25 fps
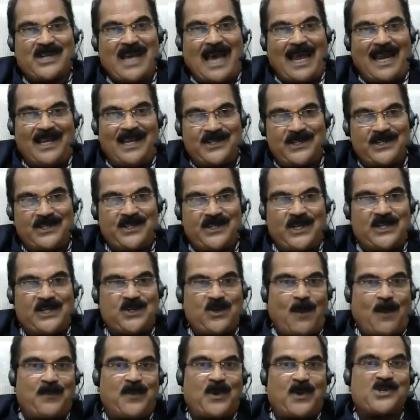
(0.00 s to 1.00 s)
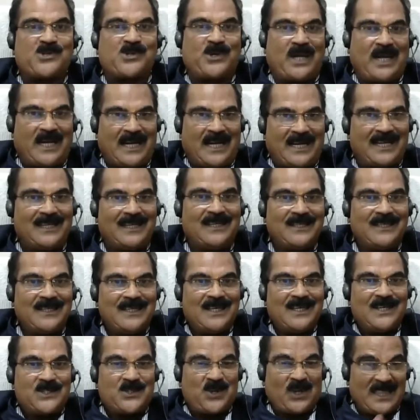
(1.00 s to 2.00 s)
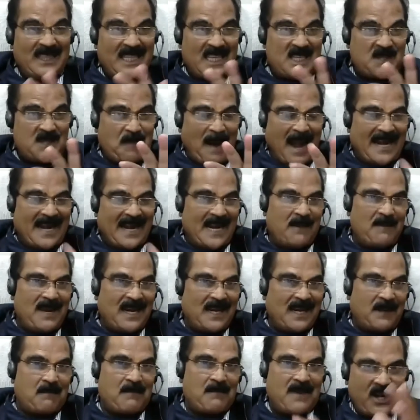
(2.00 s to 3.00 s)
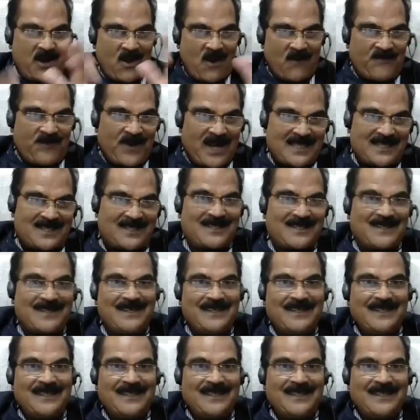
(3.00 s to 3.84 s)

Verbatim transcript: challenges into opportunity. So in this pandemic, many of us